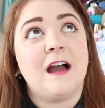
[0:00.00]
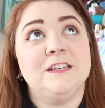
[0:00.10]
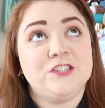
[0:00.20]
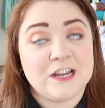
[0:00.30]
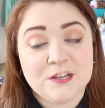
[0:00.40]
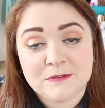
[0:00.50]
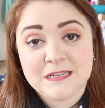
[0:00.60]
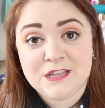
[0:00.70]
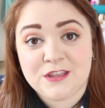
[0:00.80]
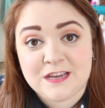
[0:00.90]
I
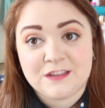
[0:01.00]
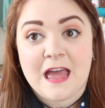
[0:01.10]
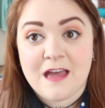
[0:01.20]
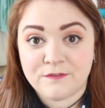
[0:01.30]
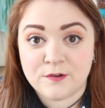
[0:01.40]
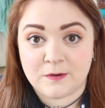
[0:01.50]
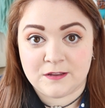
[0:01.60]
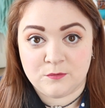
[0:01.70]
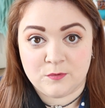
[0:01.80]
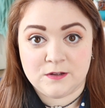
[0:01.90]
genuinely think that everyone
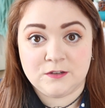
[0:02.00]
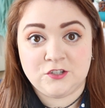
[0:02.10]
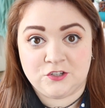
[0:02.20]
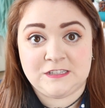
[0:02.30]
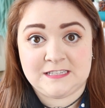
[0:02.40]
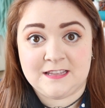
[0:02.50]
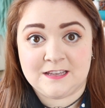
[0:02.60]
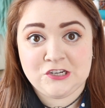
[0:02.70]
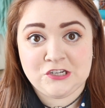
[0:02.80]
in the world should see this